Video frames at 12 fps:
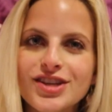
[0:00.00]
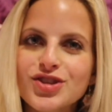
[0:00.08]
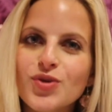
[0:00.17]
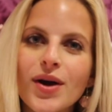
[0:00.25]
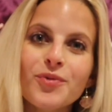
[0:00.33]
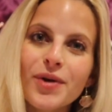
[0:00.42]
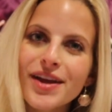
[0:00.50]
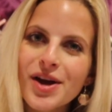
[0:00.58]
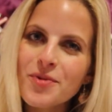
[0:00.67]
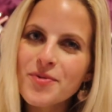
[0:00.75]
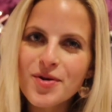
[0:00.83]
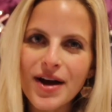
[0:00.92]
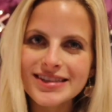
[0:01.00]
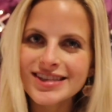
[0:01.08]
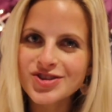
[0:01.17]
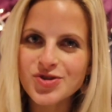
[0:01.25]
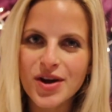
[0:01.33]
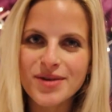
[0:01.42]
So I really hope you guys
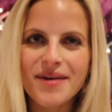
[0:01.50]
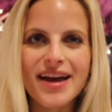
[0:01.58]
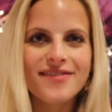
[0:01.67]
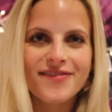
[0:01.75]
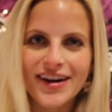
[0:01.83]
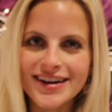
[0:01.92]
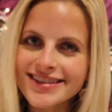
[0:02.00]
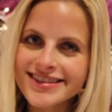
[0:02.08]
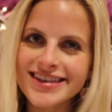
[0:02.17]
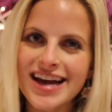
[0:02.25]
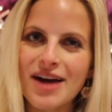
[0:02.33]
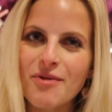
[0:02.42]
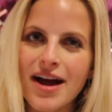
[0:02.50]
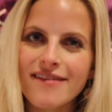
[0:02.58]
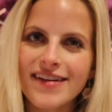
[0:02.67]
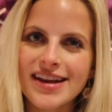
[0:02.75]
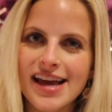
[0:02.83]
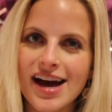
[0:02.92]
enjoyed my first
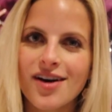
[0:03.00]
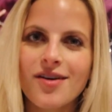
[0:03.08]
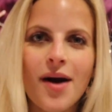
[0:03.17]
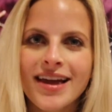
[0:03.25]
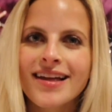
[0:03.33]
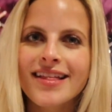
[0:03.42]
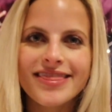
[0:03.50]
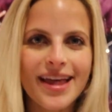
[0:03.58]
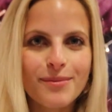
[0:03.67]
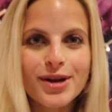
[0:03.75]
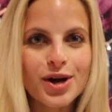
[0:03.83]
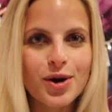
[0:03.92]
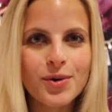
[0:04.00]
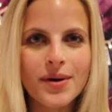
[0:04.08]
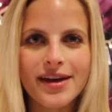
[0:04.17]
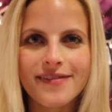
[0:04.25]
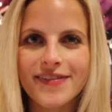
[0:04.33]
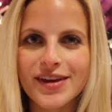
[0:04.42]
DIY video. Let me know
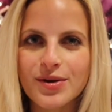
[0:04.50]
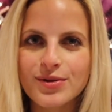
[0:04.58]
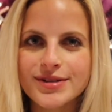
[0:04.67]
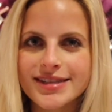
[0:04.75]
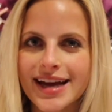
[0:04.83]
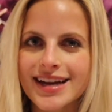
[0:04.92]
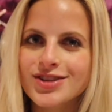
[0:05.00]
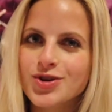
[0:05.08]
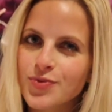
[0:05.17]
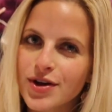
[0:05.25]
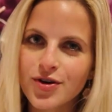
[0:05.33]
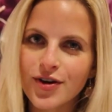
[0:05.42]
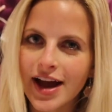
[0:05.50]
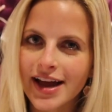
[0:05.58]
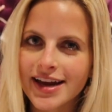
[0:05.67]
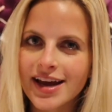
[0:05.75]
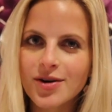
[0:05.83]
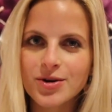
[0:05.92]
if you decided to
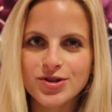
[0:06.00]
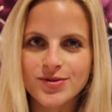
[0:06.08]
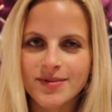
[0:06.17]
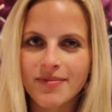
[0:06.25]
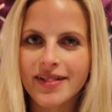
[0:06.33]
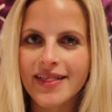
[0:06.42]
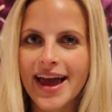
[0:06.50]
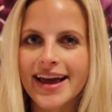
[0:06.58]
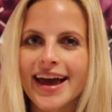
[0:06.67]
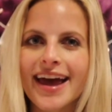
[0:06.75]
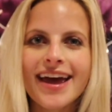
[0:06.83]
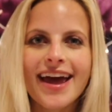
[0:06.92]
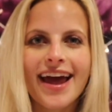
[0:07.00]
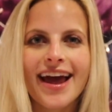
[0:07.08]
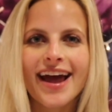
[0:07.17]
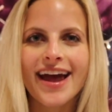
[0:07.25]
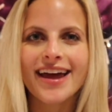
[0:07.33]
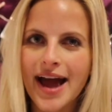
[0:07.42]
recreate it or do something like it
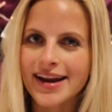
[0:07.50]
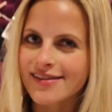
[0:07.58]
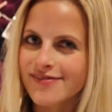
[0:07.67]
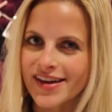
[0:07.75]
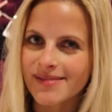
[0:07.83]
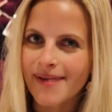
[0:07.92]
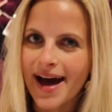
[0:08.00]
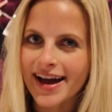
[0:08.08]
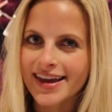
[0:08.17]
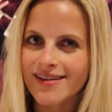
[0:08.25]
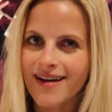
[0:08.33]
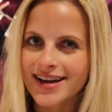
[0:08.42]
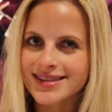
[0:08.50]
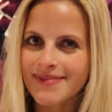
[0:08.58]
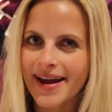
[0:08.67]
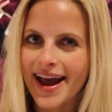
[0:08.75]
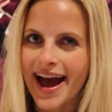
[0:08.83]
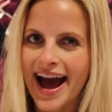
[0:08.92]
and any feedback you guys
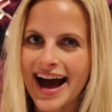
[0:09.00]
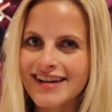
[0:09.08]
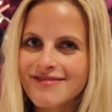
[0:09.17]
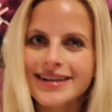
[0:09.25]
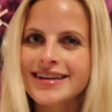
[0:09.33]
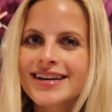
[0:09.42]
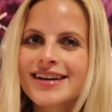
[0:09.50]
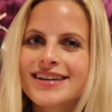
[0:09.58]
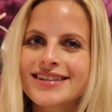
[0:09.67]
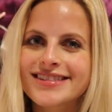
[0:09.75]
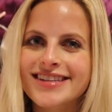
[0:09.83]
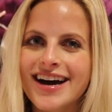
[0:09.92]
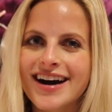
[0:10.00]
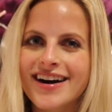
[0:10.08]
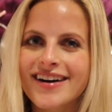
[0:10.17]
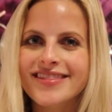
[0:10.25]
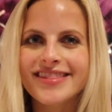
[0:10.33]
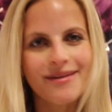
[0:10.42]
might have.
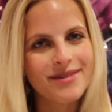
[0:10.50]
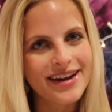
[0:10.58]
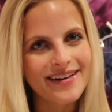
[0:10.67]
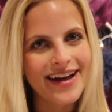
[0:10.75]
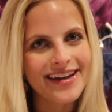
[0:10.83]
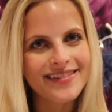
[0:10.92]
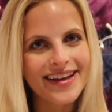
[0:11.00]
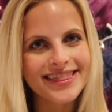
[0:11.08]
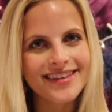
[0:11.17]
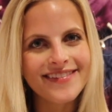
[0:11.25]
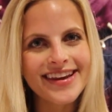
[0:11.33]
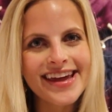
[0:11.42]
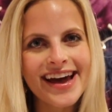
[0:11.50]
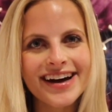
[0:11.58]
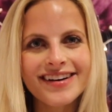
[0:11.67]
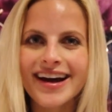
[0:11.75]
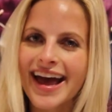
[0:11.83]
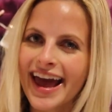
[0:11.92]
So let me know how you like the
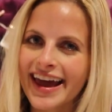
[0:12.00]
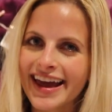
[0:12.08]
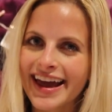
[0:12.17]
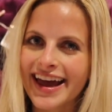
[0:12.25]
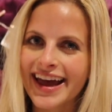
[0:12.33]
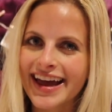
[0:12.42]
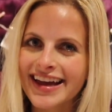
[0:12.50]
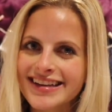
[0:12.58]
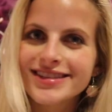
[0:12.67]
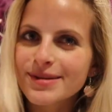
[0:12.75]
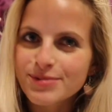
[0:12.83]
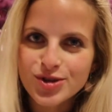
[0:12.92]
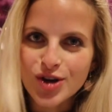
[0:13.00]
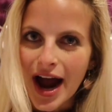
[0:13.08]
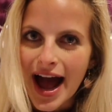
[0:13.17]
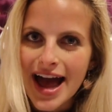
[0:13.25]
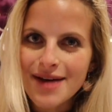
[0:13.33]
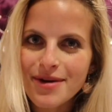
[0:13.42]
video and
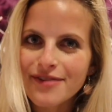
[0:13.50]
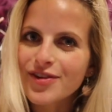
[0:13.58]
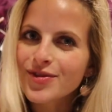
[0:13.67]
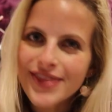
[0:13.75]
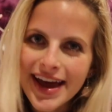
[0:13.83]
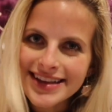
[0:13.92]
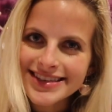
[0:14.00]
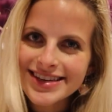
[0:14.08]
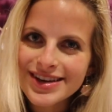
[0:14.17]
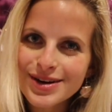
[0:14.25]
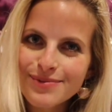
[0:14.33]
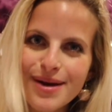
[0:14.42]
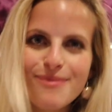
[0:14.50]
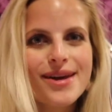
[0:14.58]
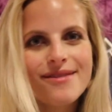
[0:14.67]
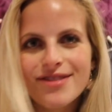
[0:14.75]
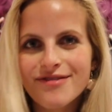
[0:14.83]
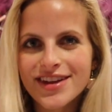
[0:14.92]
subscribe if you'd like to. Maybe
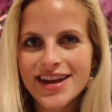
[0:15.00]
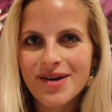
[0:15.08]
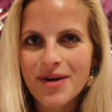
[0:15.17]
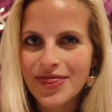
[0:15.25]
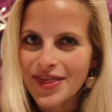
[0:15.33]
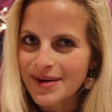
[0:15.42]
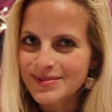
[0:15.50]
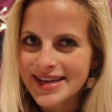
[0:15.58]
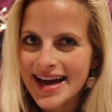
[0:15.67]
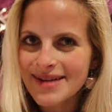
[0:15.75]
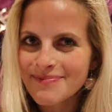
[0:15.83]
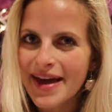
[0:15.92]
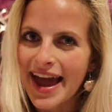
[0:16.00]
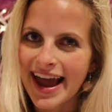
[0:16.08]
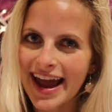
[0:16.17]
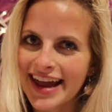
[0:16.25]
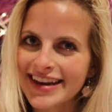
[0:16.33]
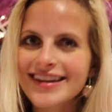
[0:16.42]
give the video a thumbs up
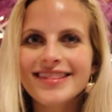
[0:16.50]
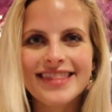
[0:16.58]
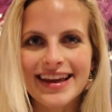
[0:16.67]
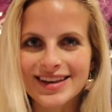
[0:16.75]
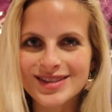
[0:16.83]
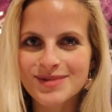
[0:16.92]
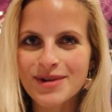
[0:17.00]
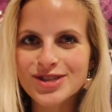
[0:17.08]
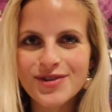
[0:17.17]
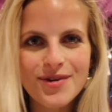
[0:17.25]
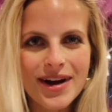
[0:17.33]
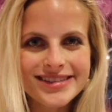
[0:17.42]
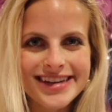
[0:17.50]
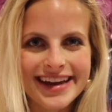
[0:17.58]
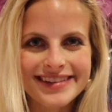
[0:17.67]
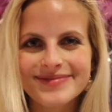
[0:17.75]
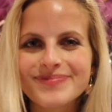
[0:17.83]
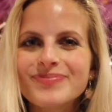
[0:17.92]
and thank you so much for
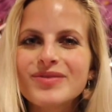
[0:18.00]
watching.